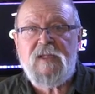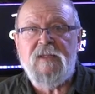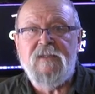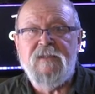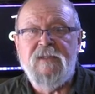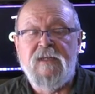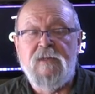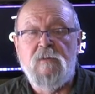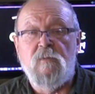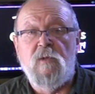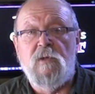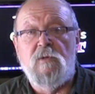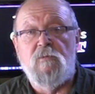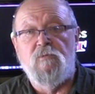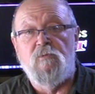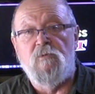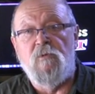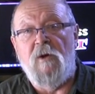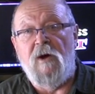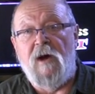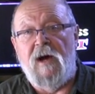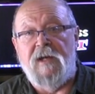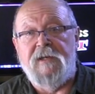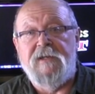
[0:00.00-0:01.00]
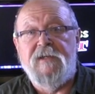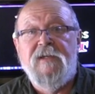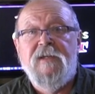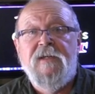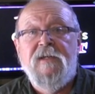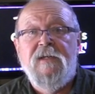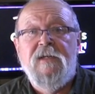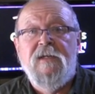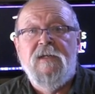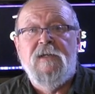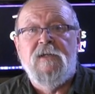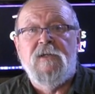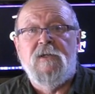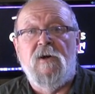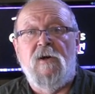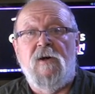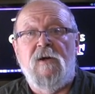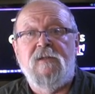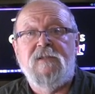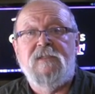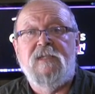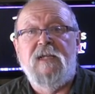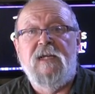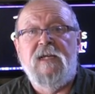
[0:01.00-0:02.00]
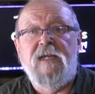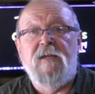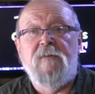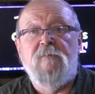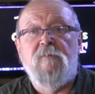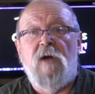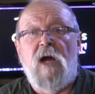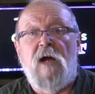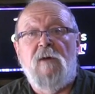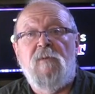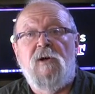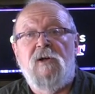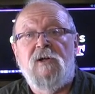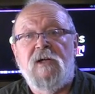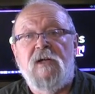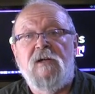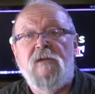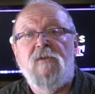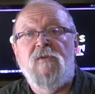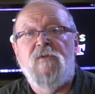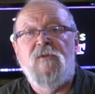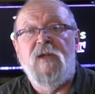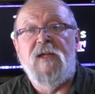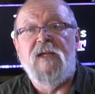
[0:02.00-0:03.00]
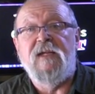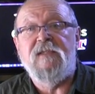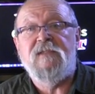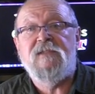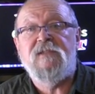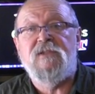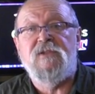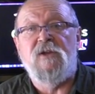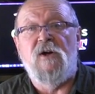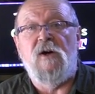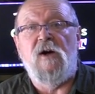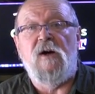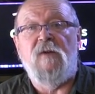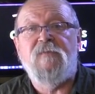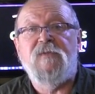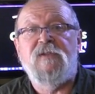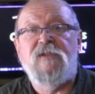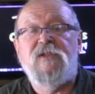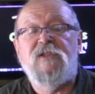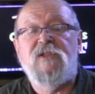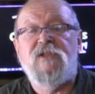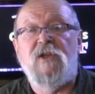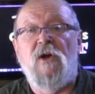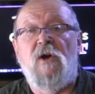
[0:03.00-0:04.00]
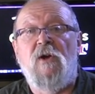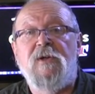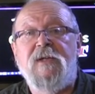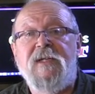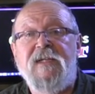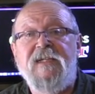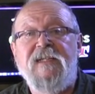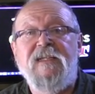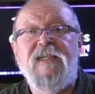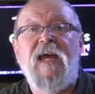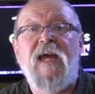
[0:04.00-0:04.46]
then it will rot, causing, among other things, soft, soggy